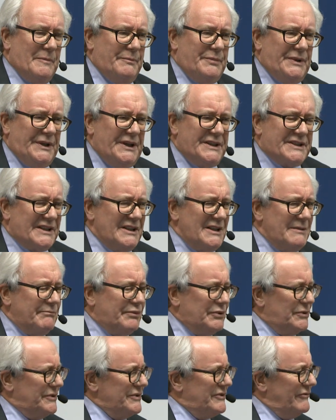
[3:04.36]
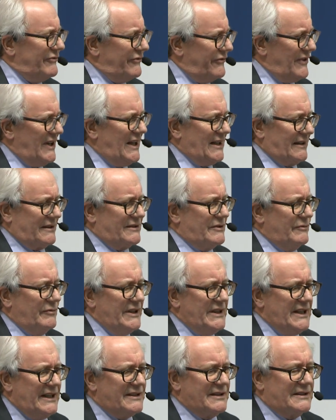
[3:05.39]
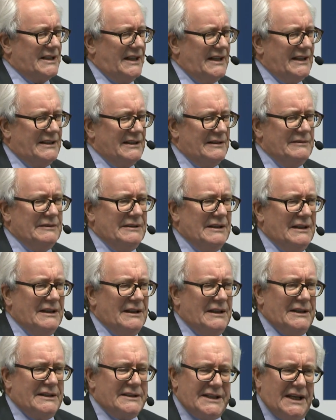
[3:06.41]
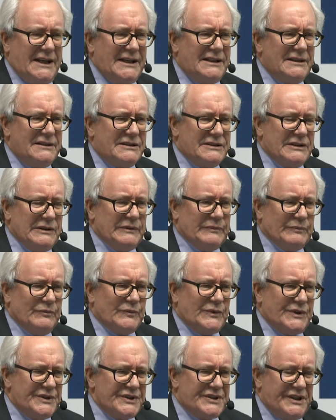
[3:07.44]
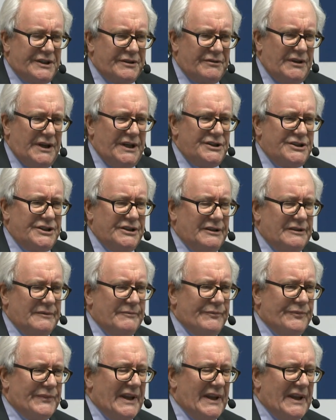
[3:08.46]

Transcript: but it's an important fact that we need to take into consideration.